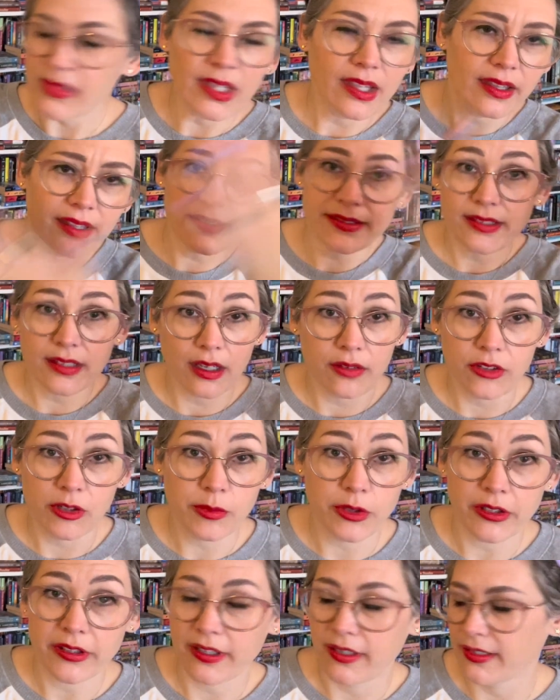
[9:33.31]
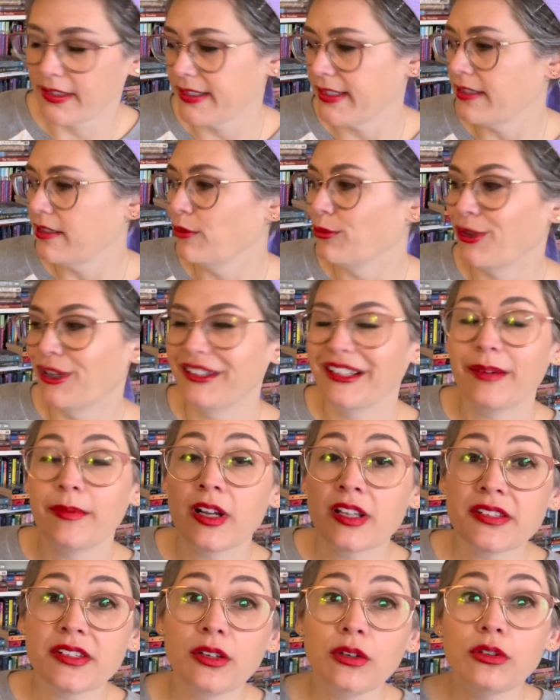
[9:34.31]
as every book that exists in the world. I'm
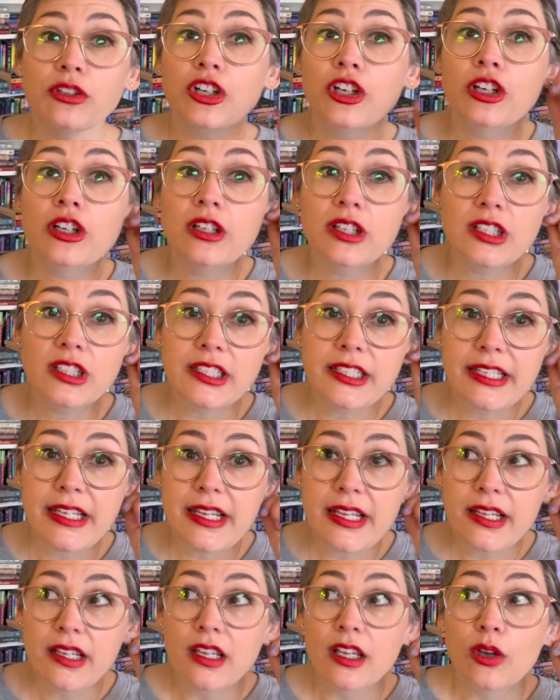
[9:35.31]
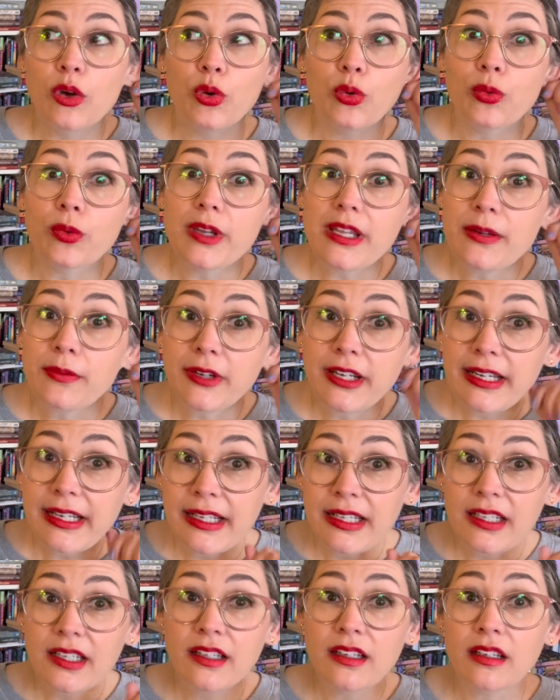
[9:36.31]
also currently
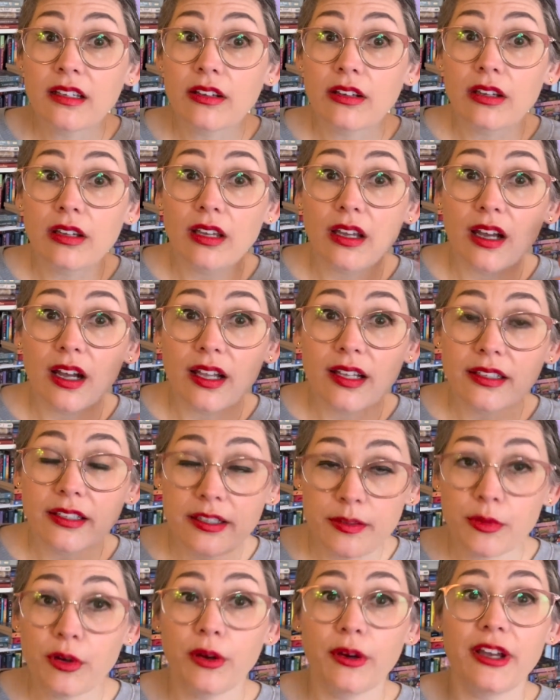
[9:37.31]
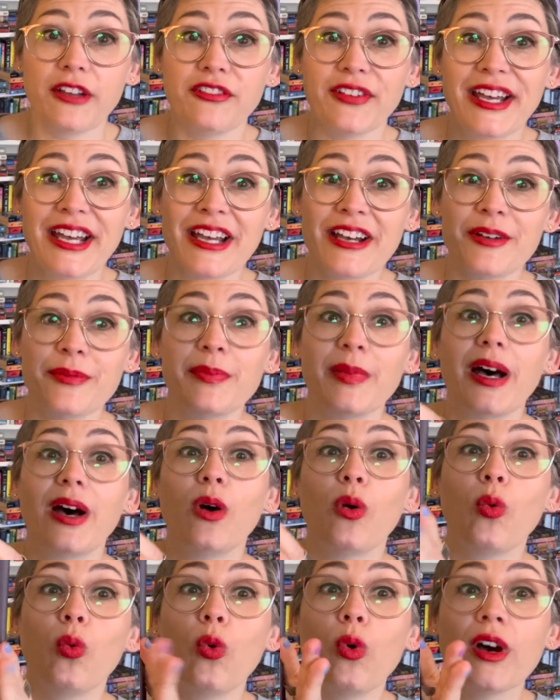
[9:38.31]
rereading on Libro FM
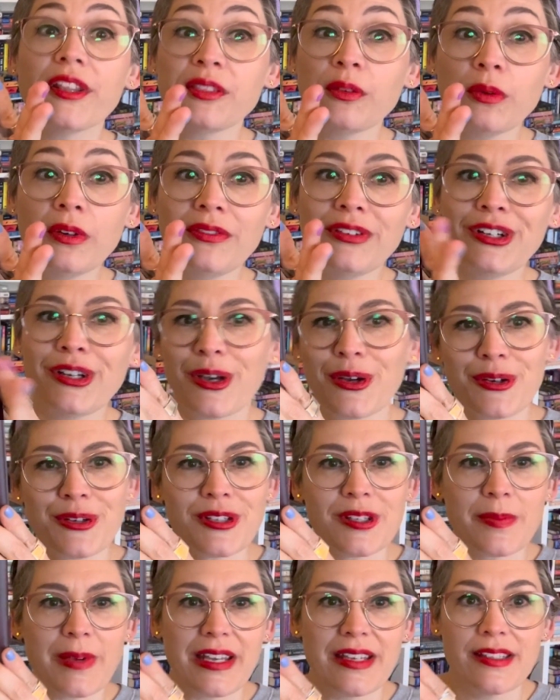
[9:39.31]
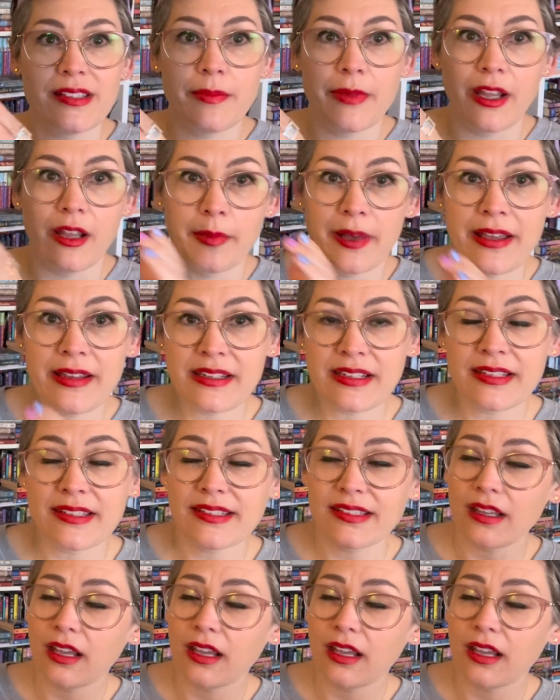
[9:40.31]
What the River Knows by Isabel Ibañez.